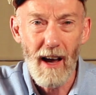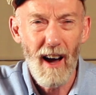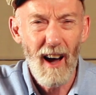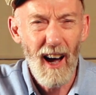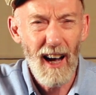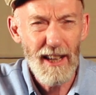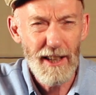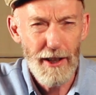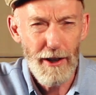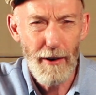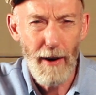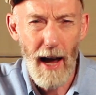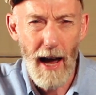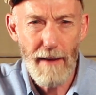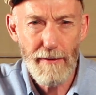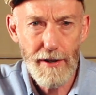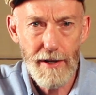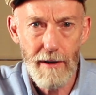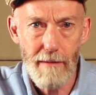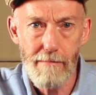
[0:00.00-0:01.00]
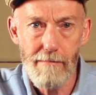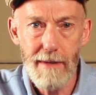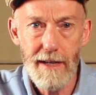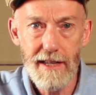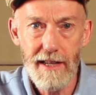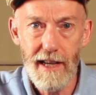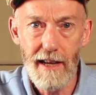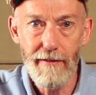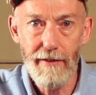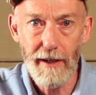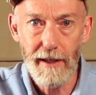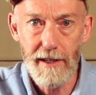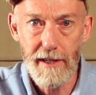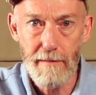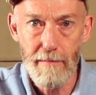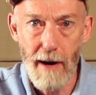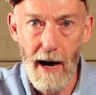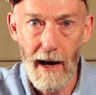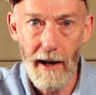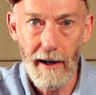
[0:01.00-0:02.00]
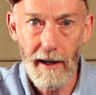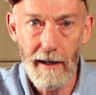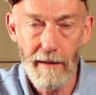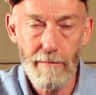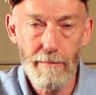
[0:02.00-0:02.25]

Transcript: I do have some misgivings about it,